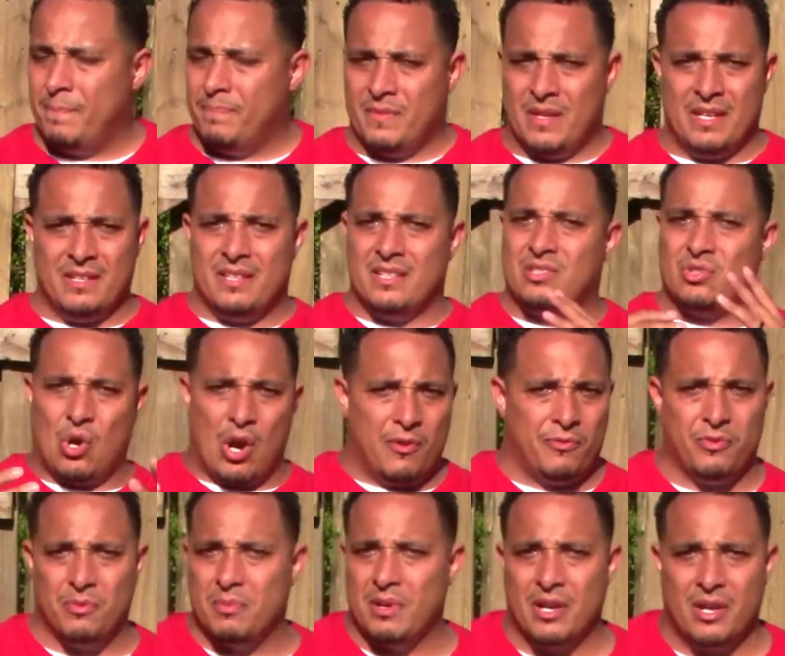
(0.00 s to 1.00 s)
And just start
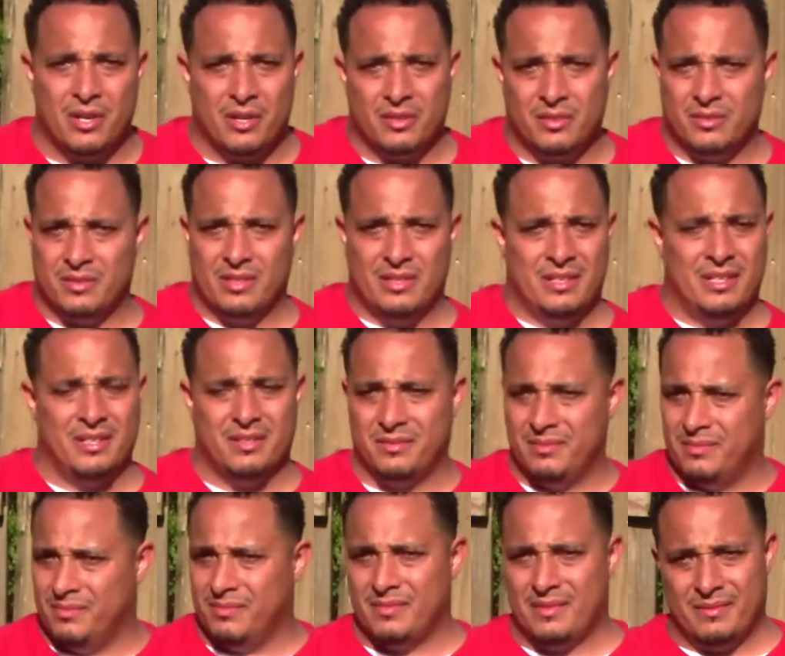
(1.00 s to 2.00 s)
from there, and then
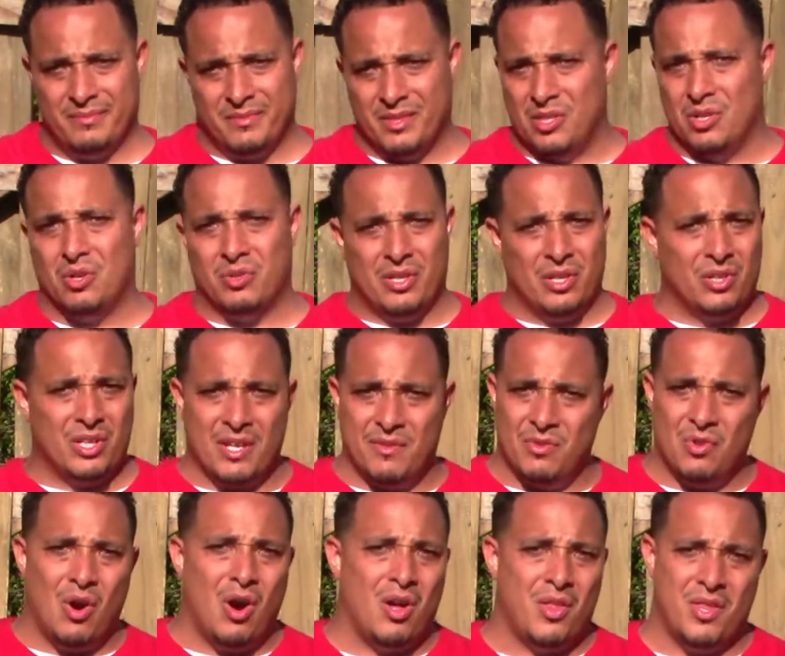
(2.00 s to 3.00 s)
they'll give
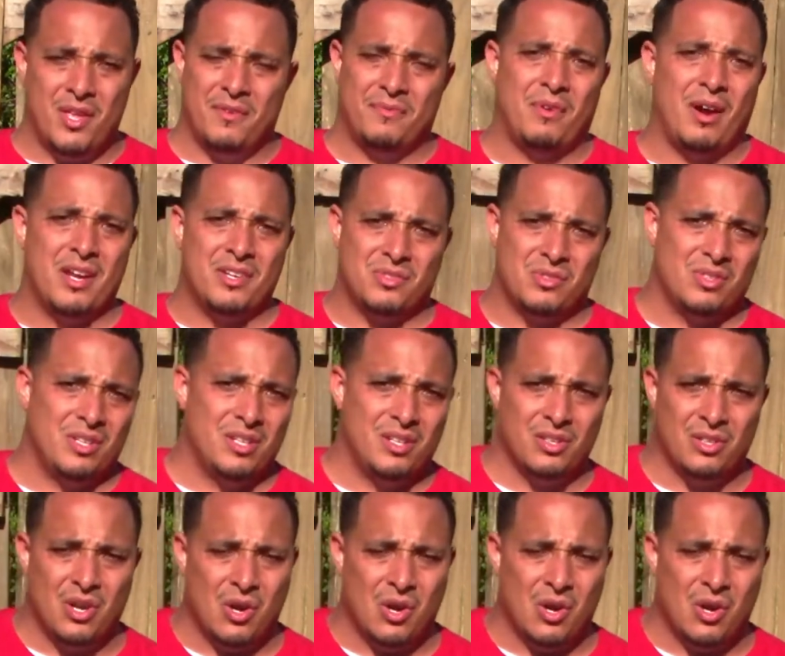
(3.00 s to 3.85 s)
you all the advice you need